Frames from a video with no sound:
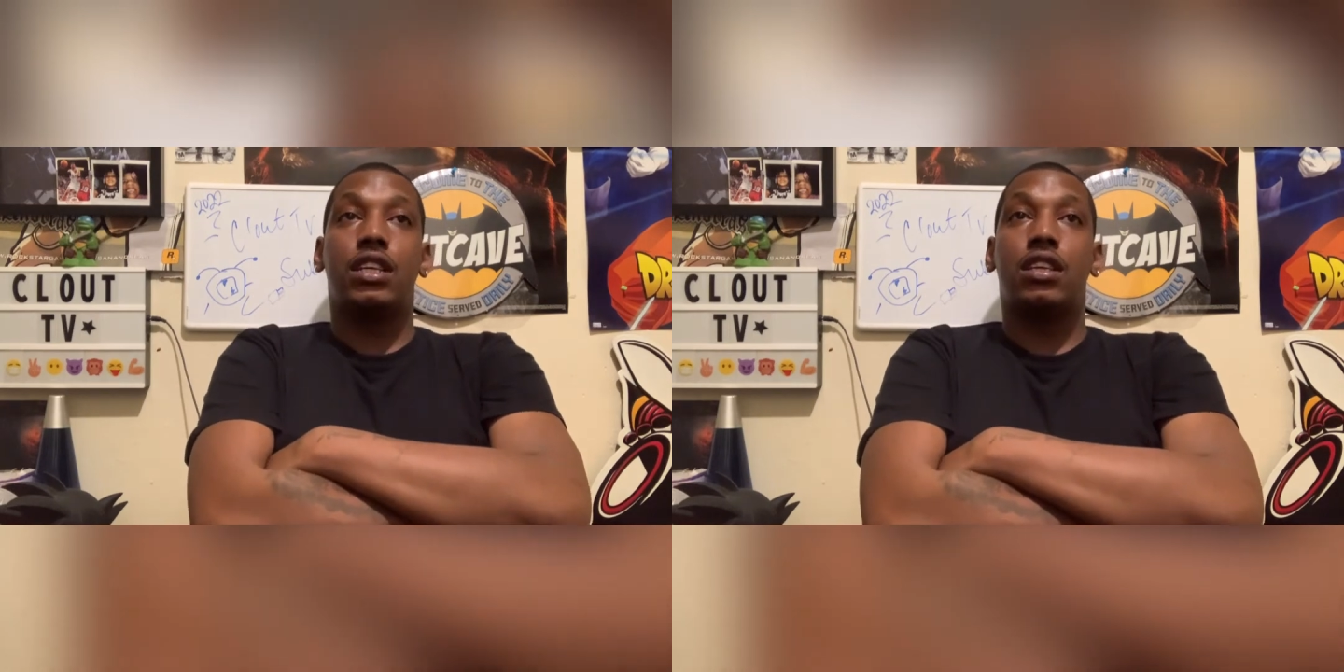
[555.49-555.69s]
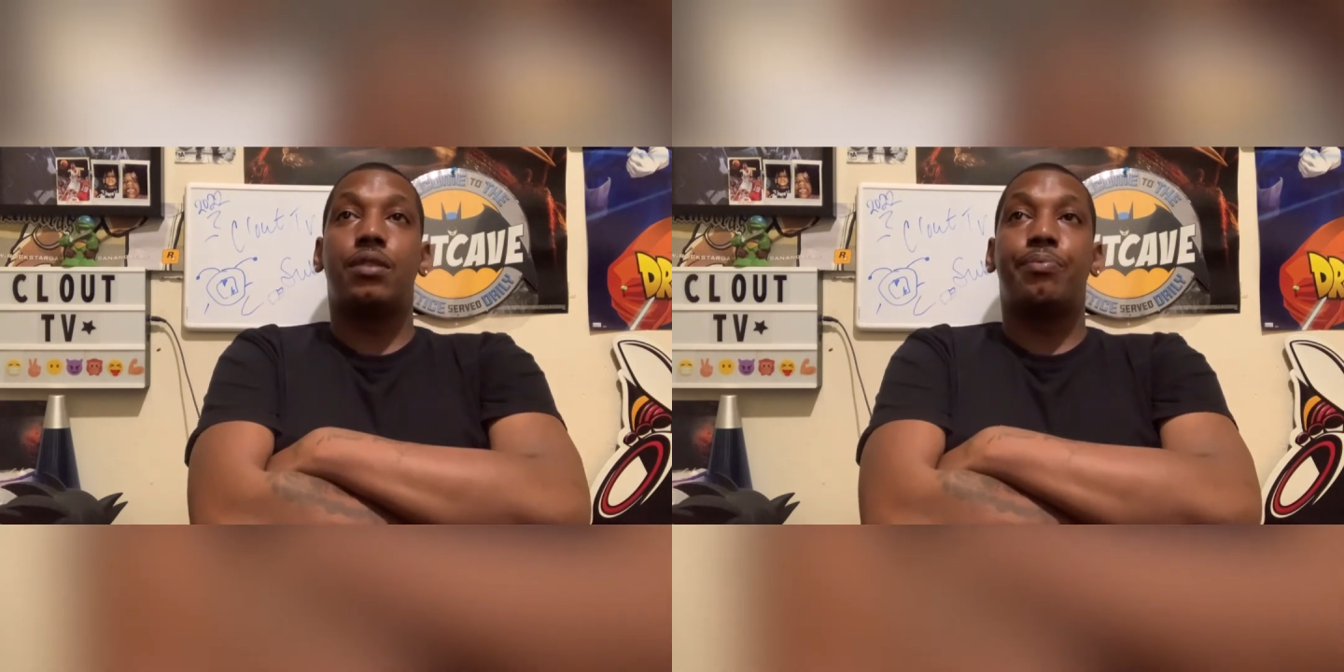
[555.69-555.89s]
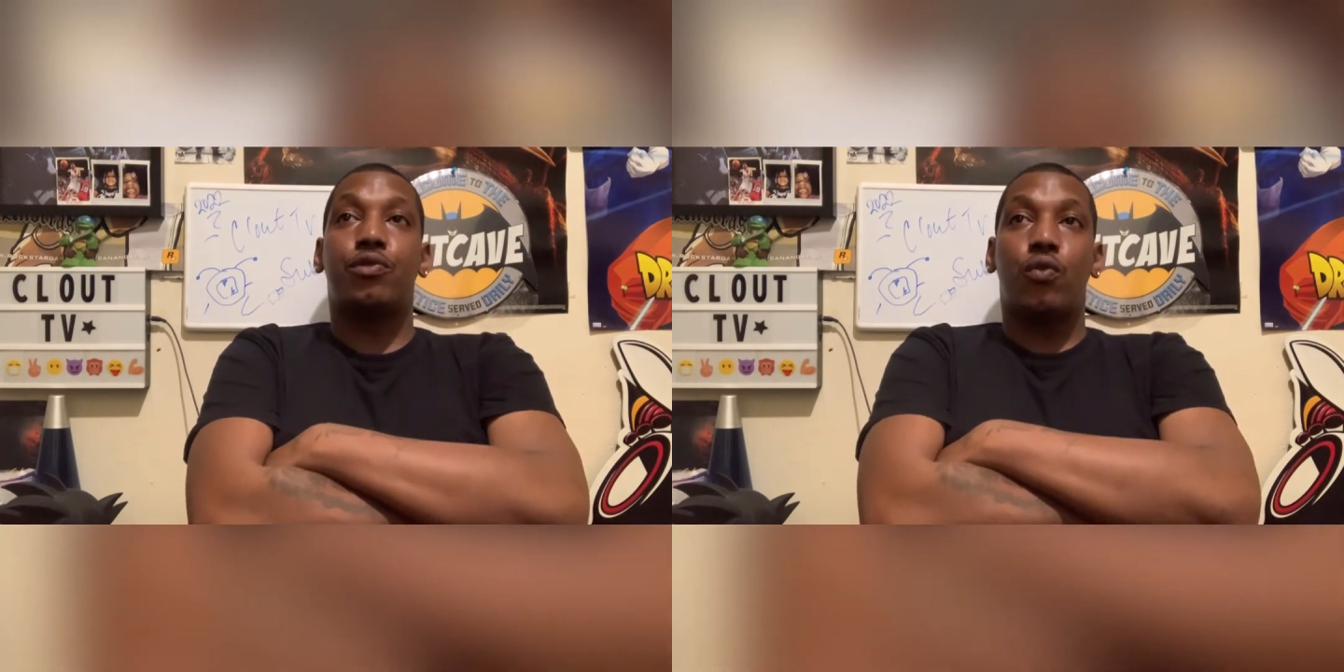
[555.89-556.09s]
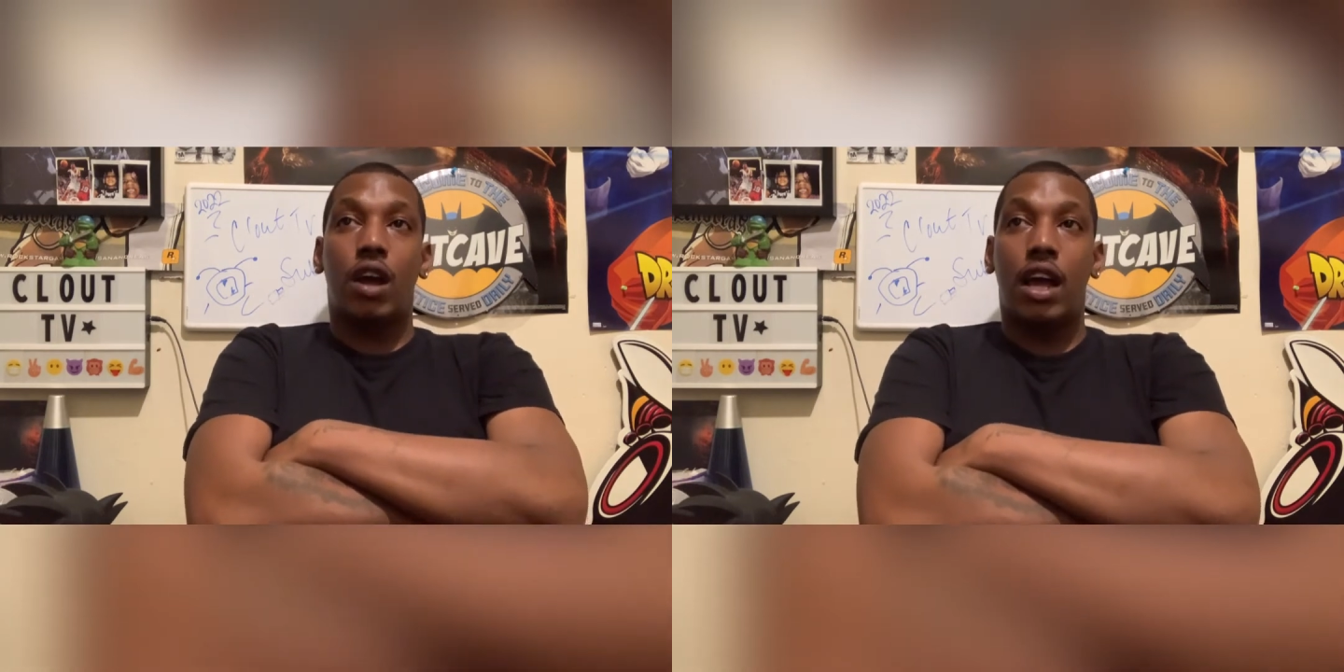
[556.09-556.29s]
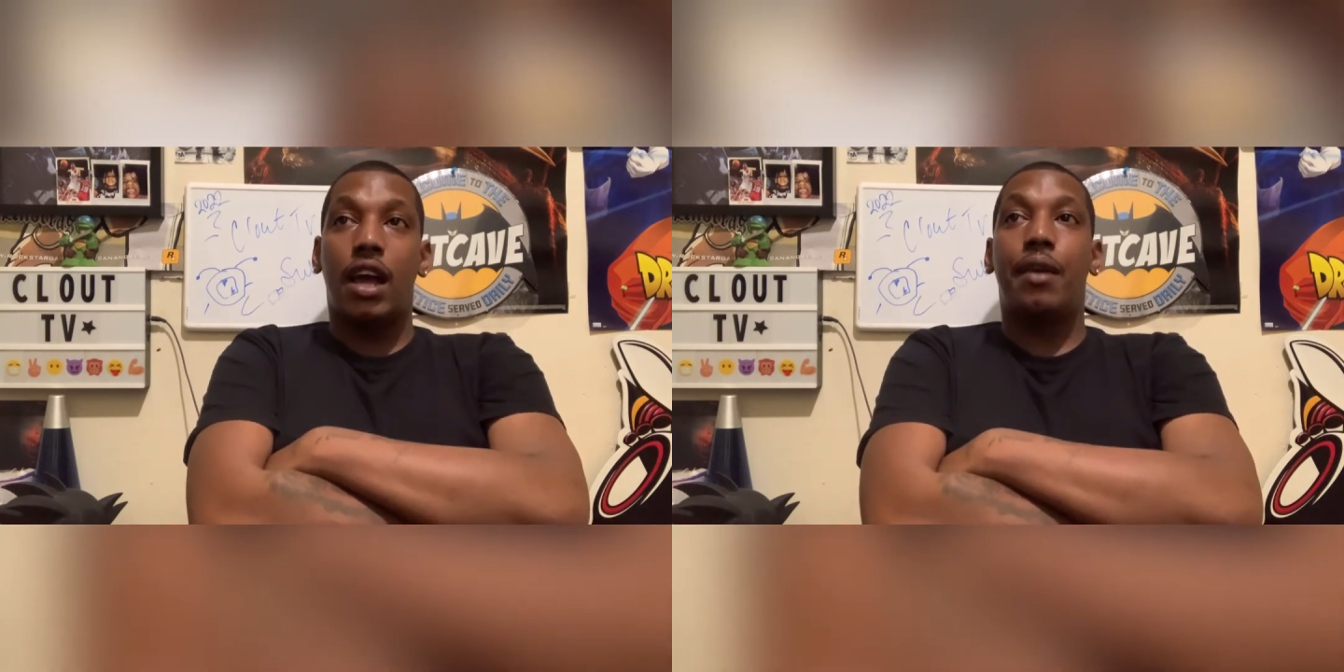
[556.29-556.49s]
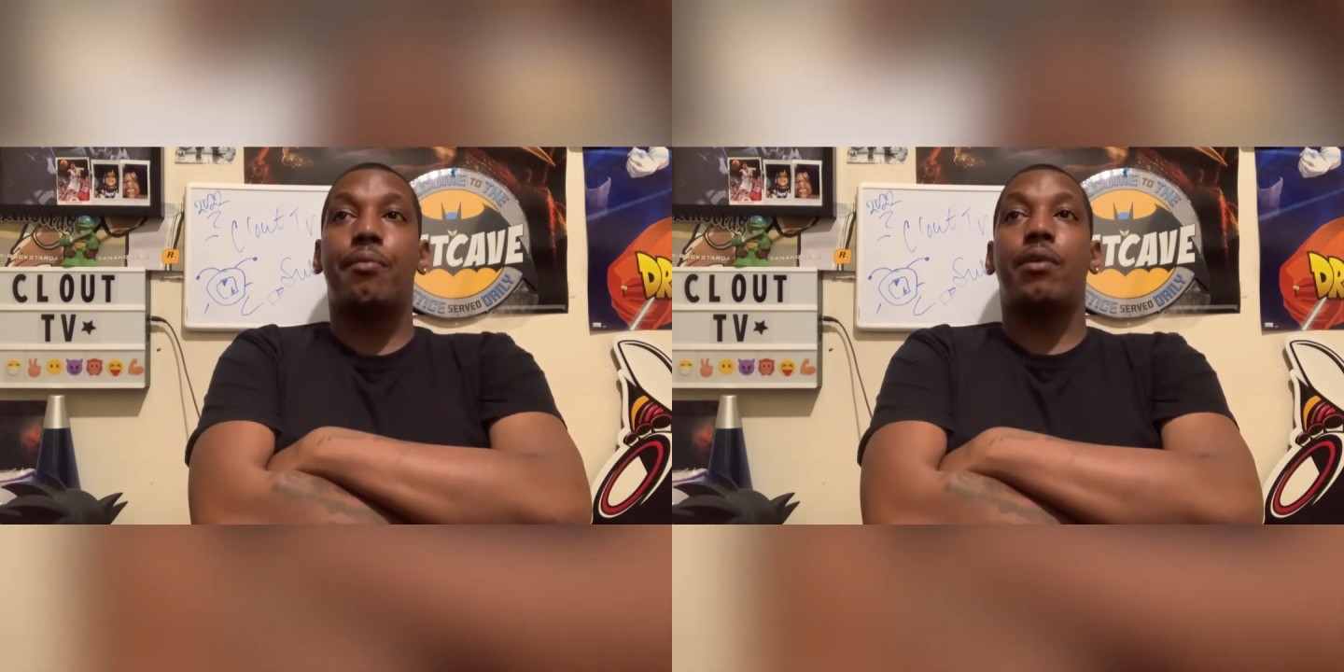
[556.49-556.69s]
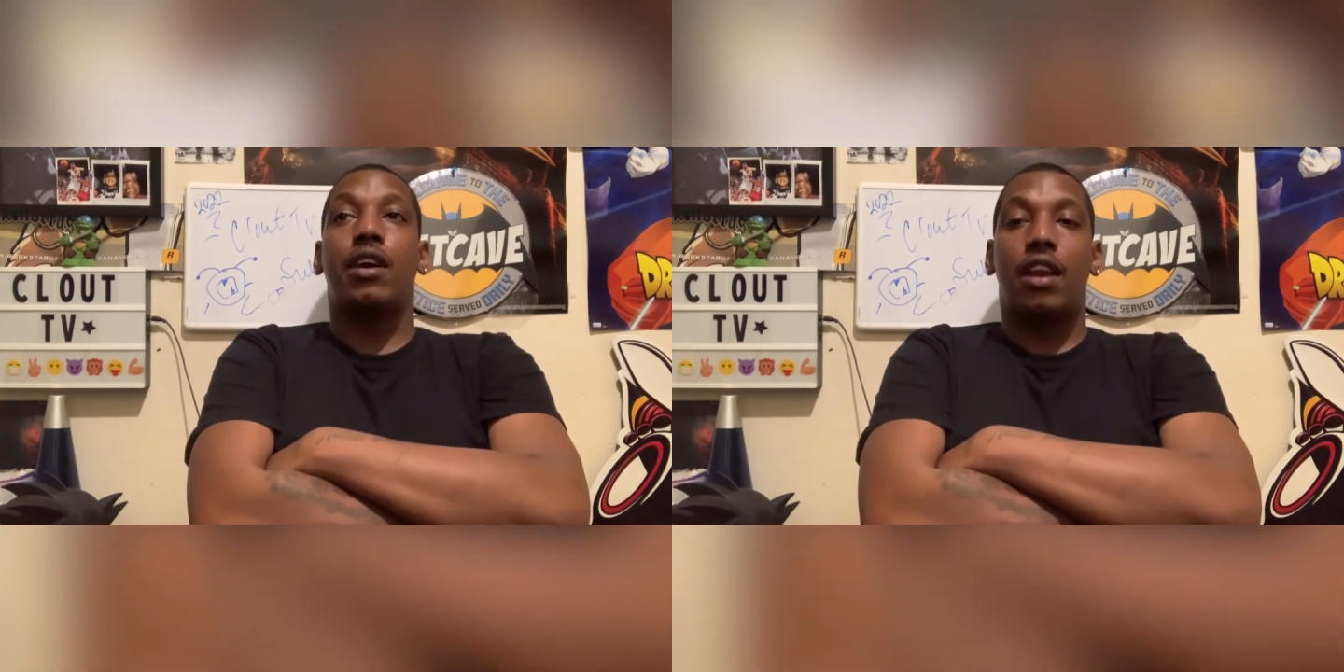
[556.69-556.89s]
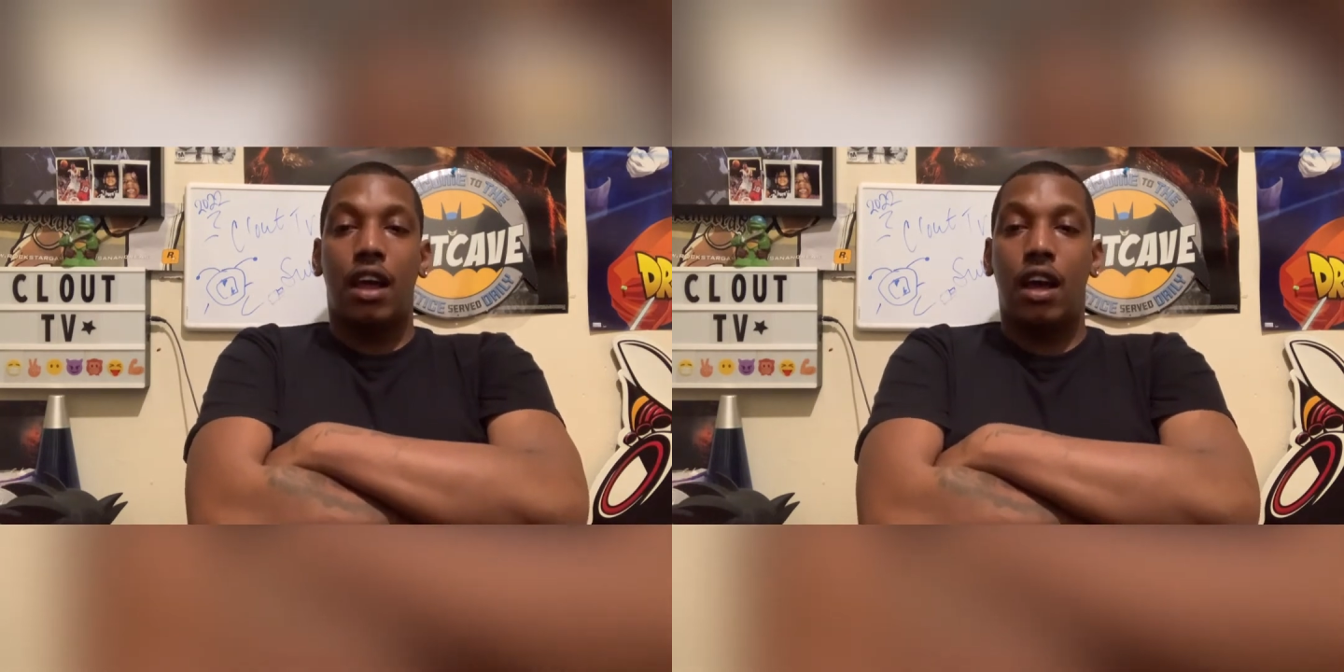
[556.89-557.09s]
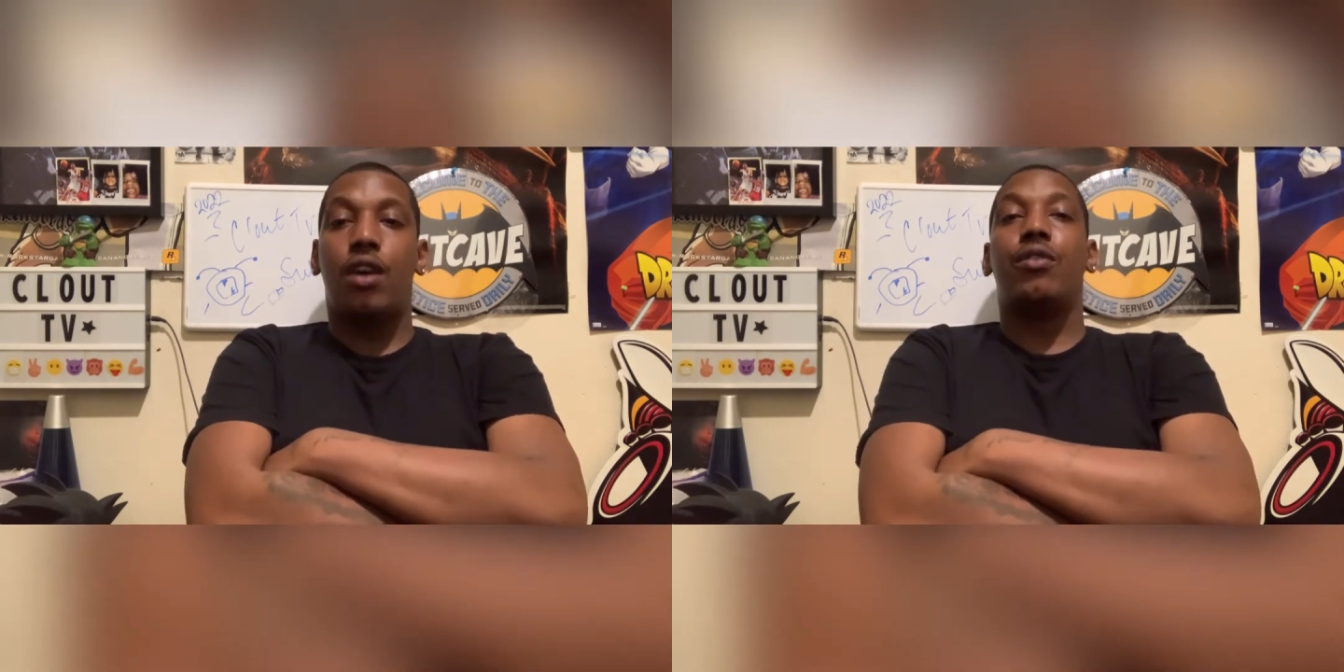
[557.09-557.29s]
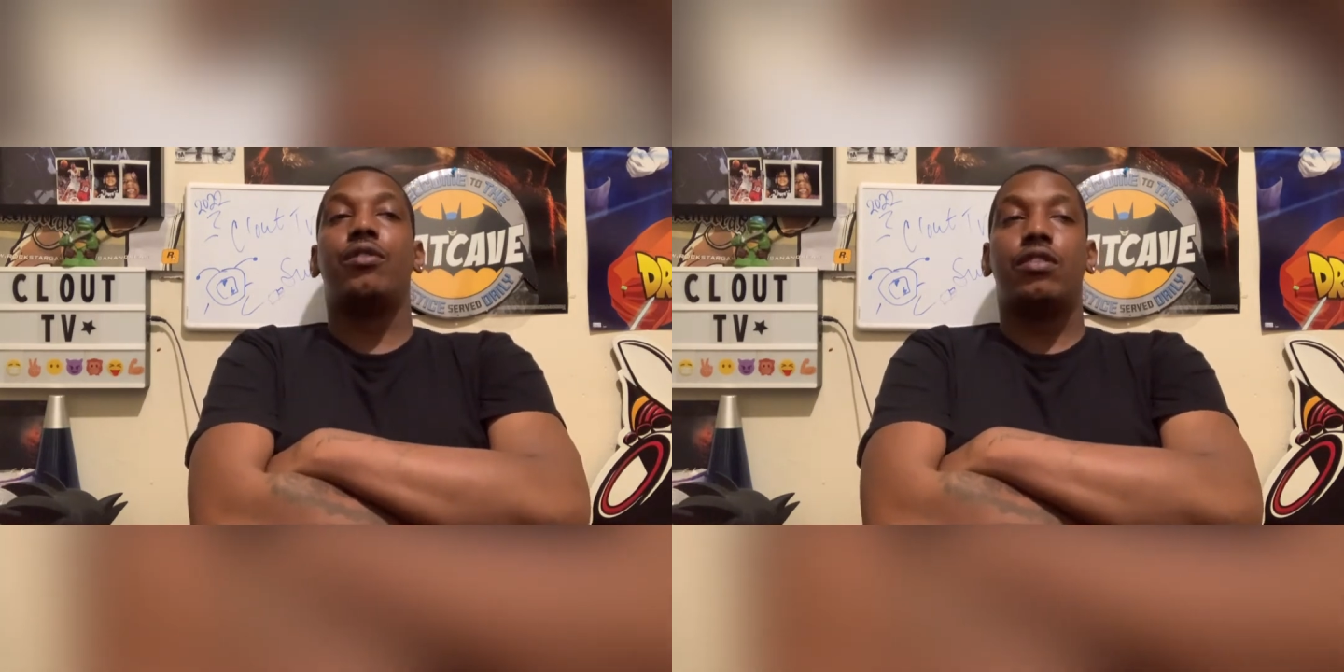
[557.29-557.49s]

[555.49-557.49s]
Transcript: subscribe Clout